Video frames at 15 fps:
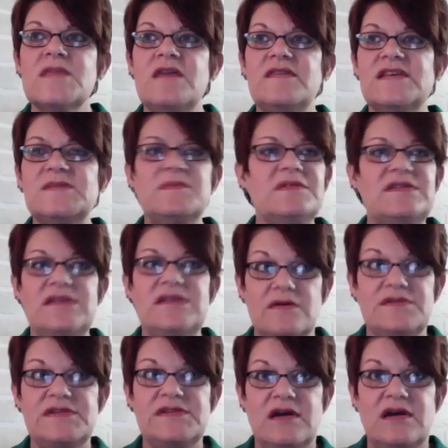This was
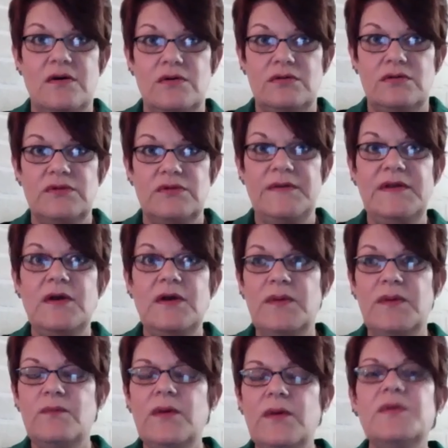years ago, you know,
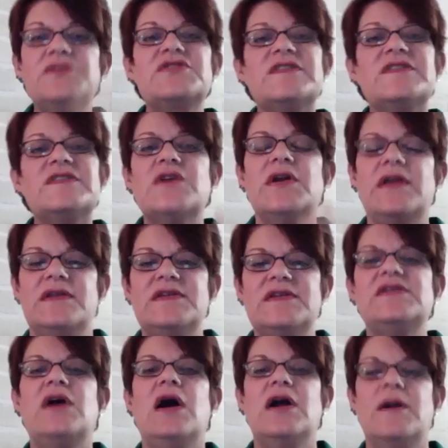when we were just starting to
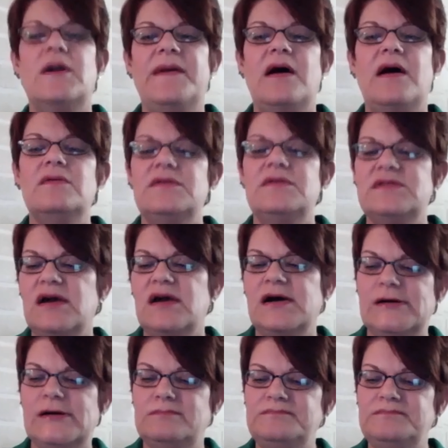talk about
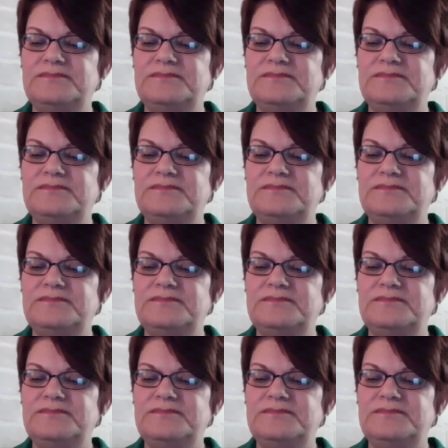all